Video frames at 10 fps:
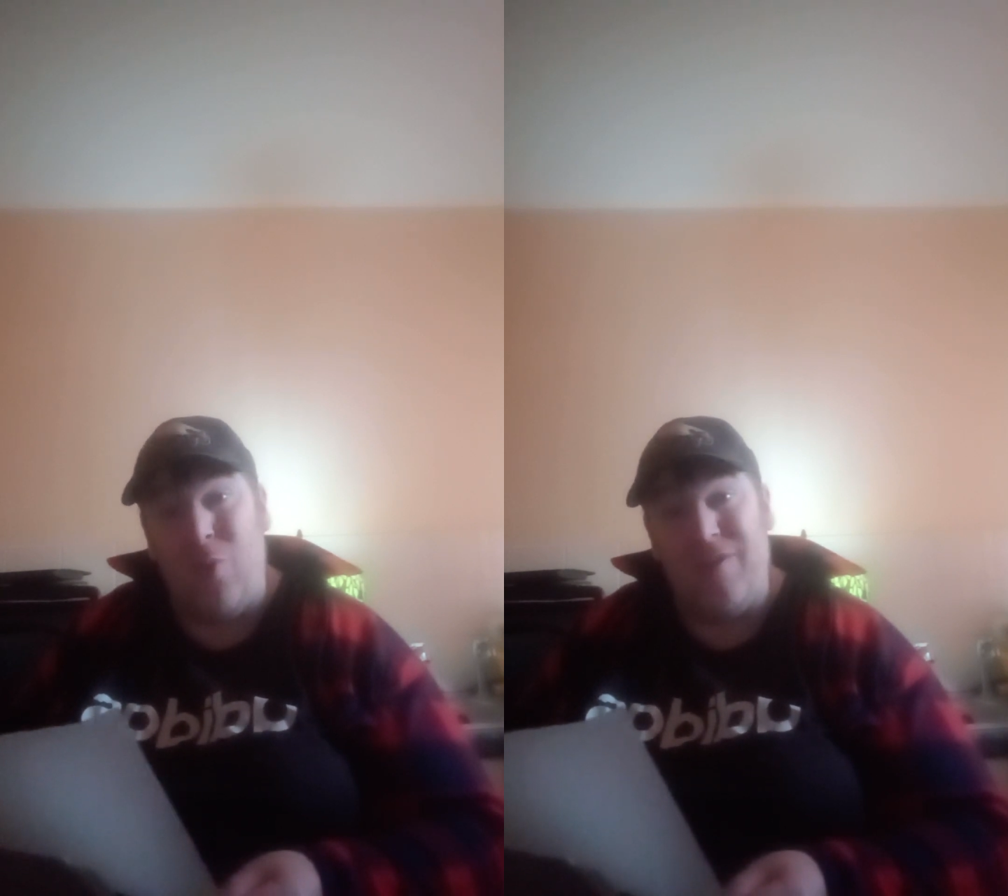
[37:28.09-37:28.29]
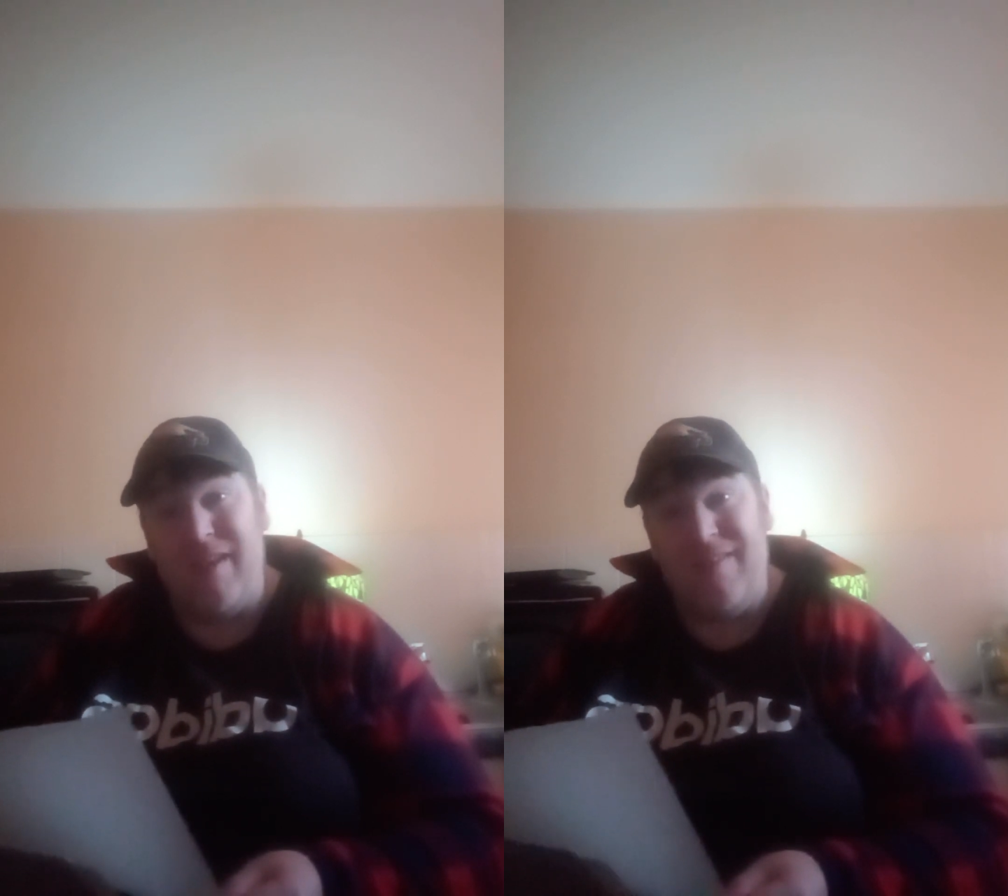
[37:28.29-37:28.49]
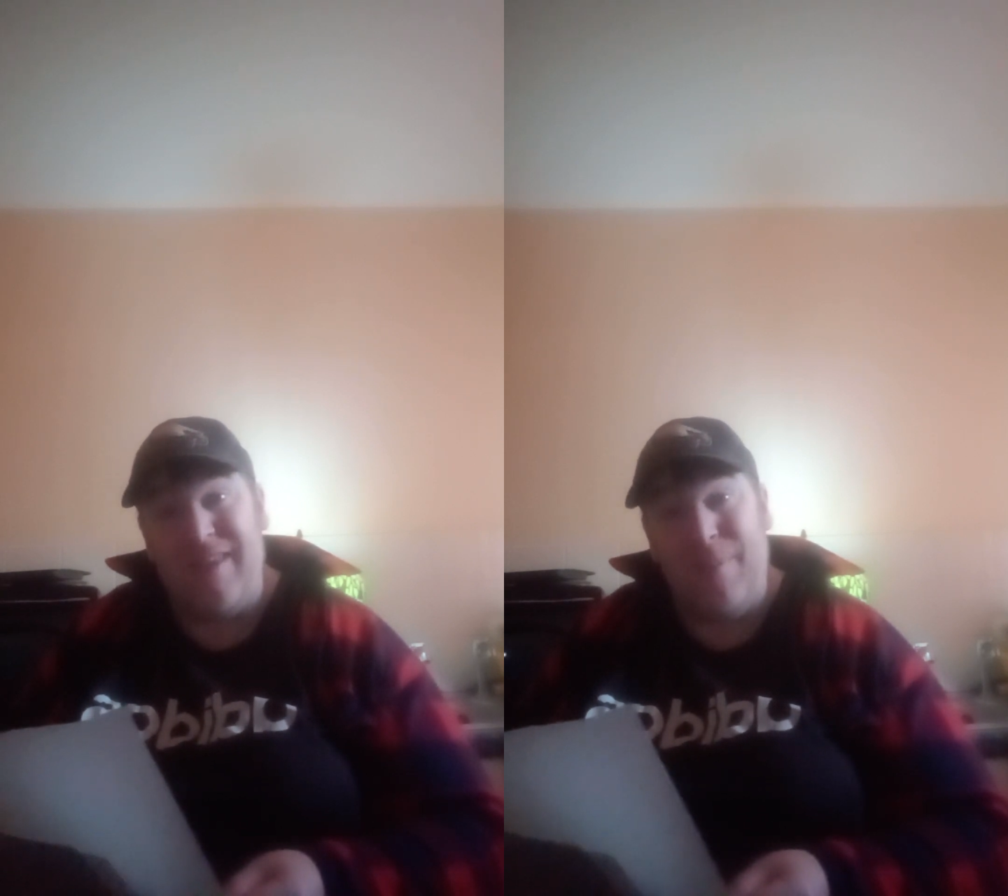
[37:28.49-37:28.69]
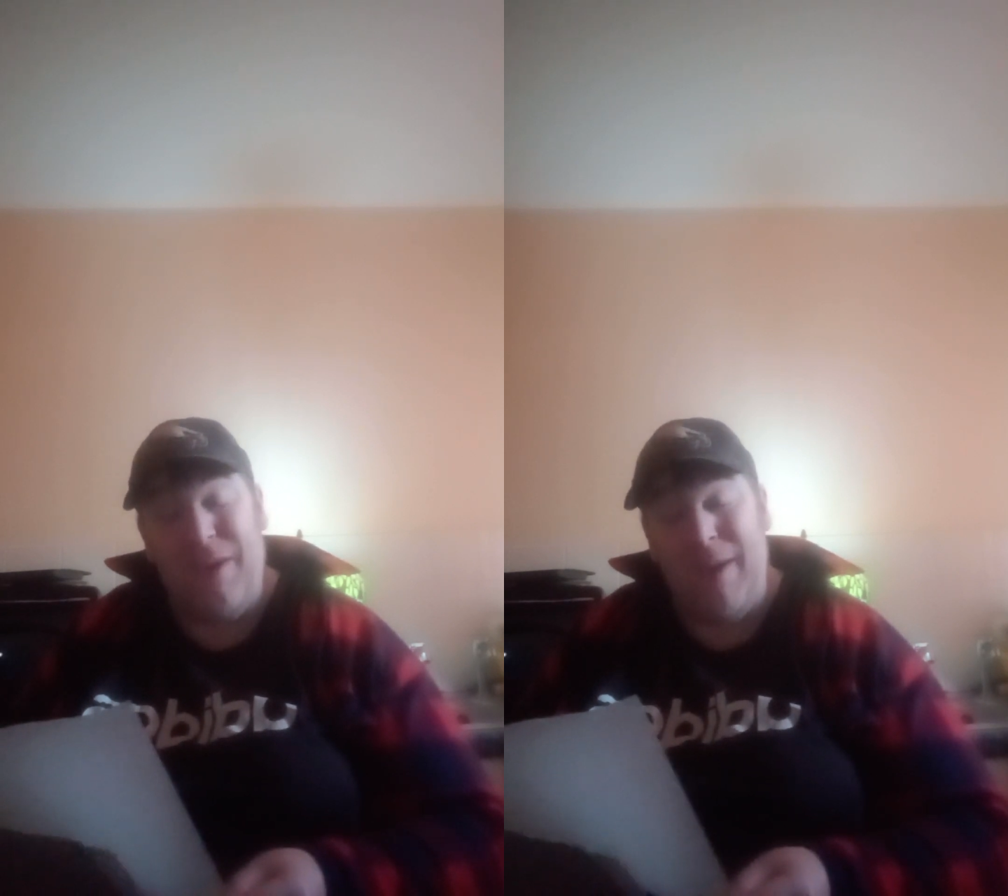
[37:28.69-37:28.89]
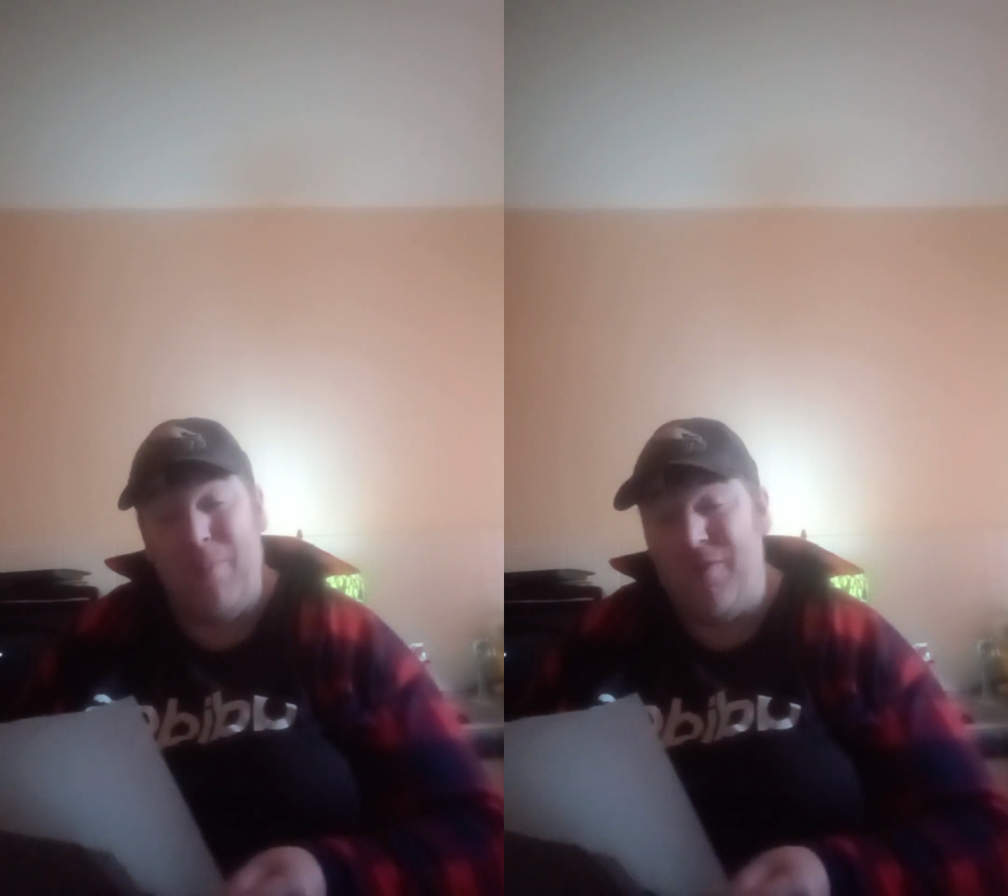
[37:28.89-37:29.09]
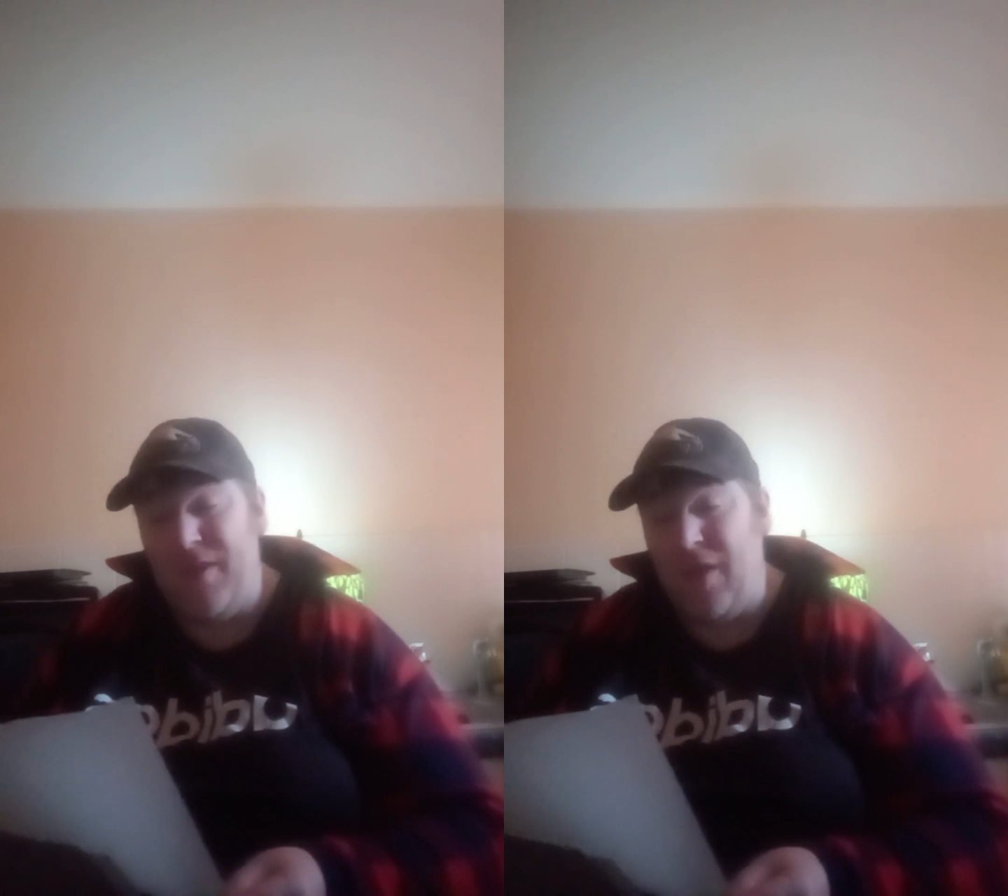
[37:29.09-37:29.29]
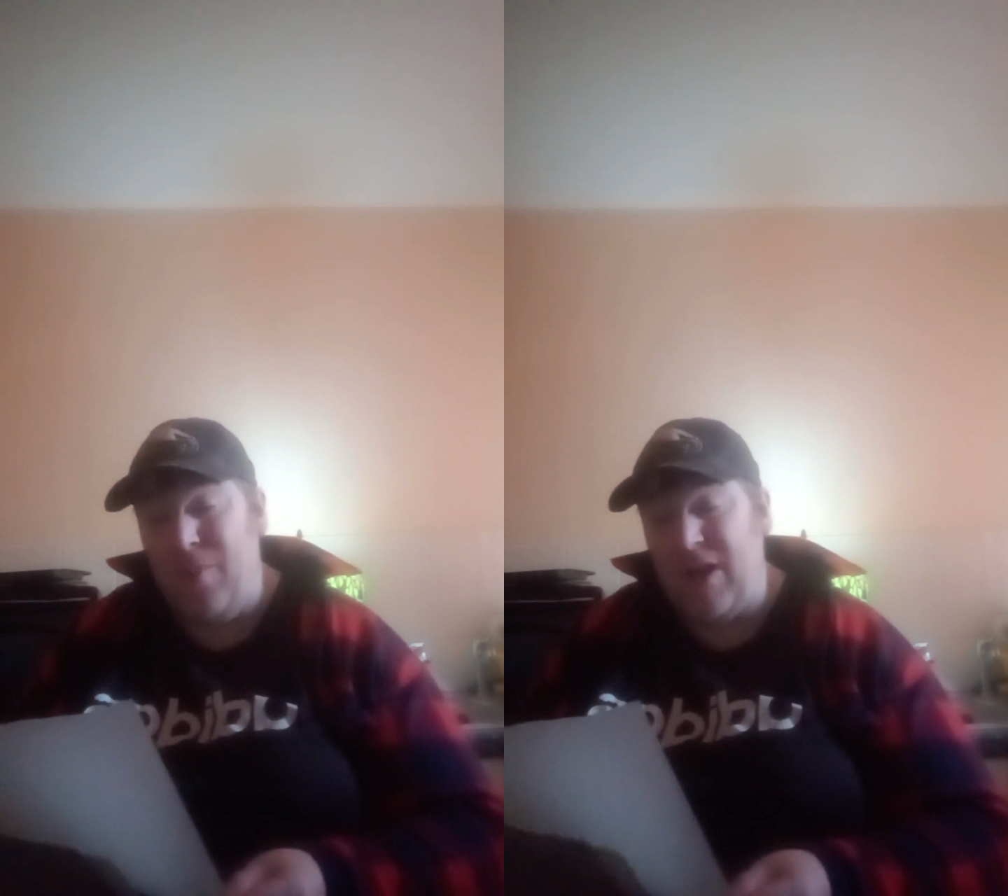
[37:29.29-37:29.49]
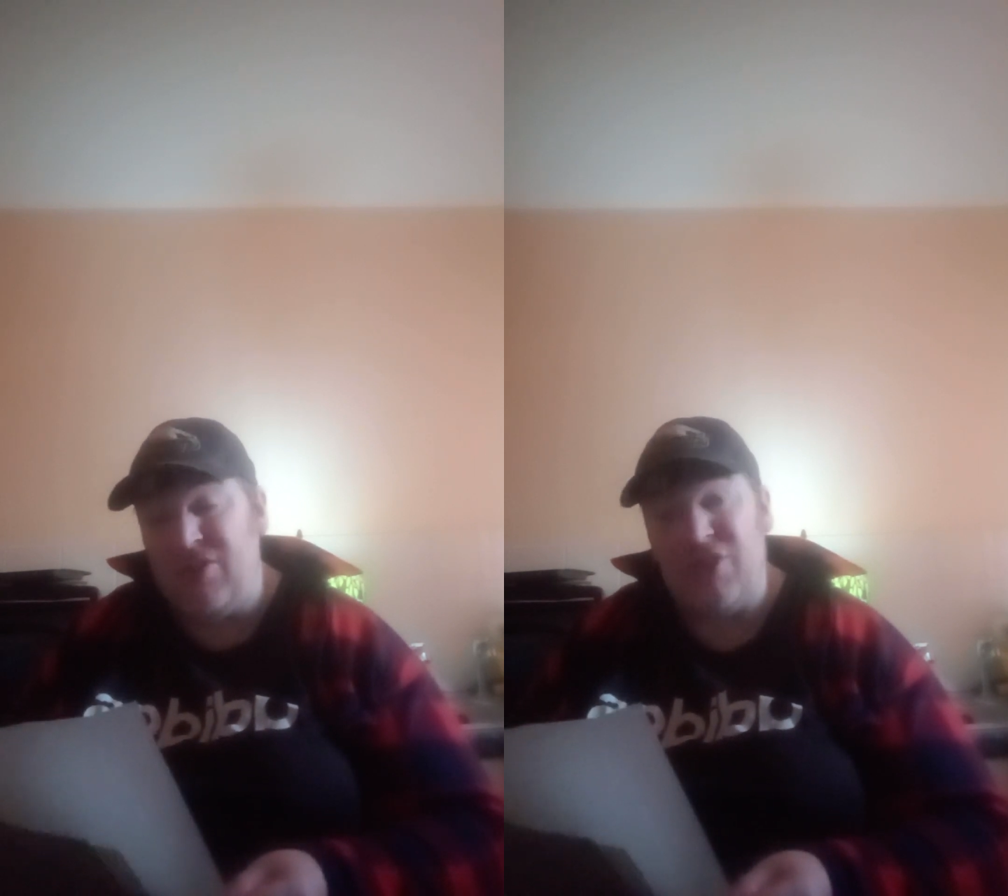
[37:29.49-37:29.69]
autistic people so
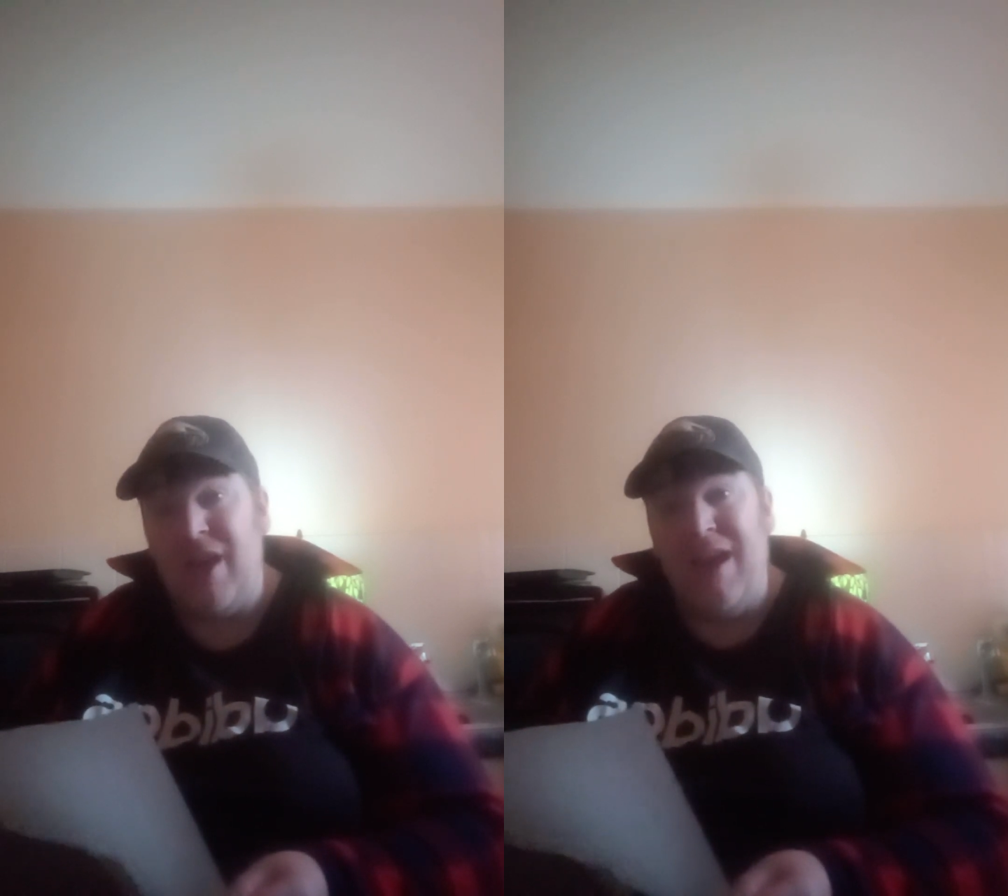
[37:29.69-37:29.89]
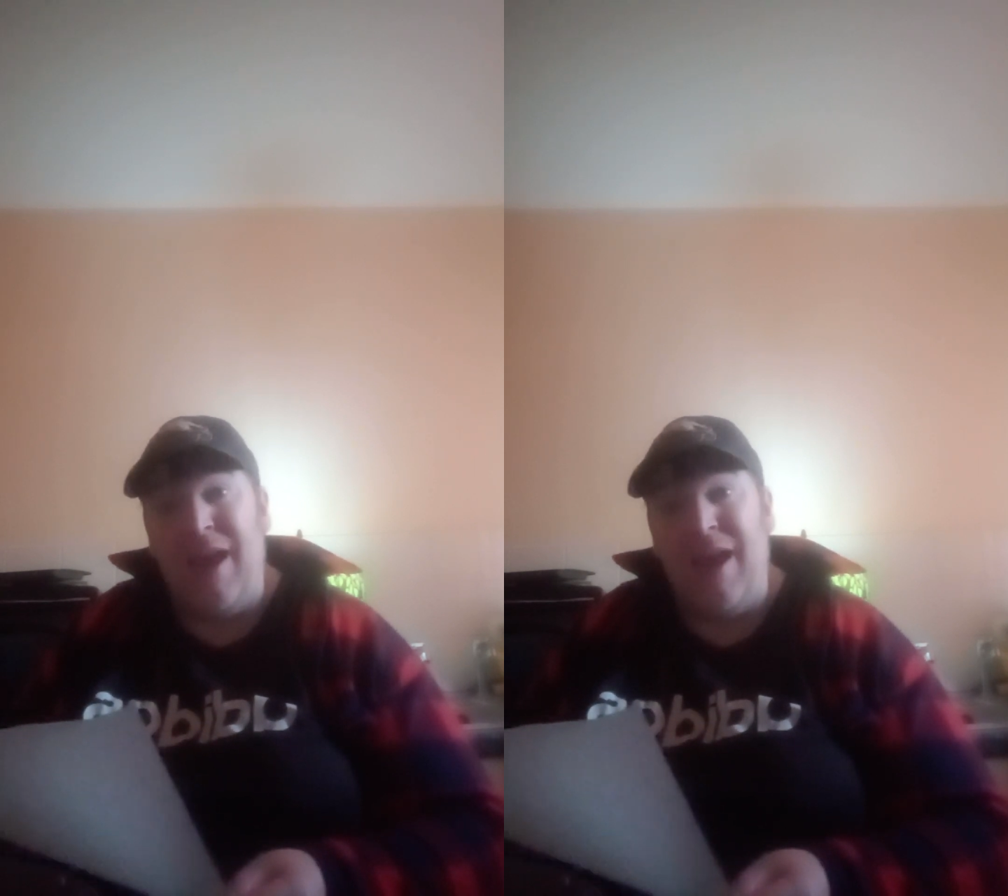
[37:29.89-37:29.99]
much.